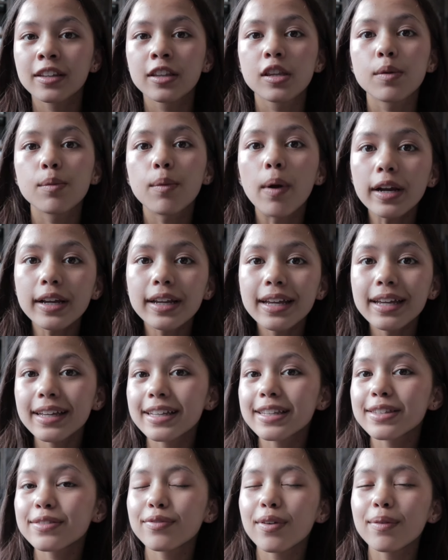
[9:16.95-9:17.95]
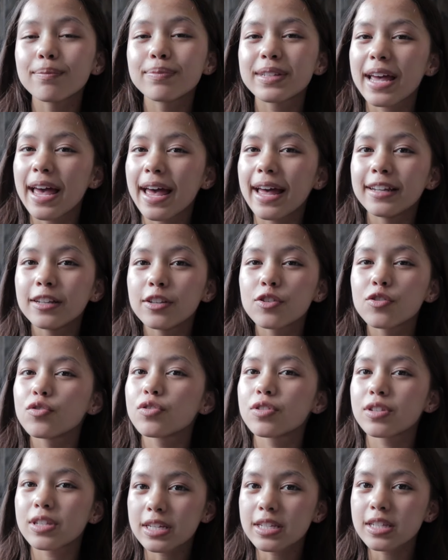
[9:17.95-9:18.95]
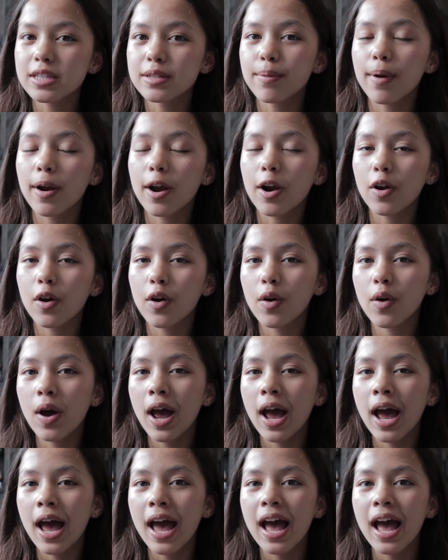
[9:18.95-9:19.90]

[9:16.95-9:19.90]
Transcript: The market is from 10 to 6 tomorrow,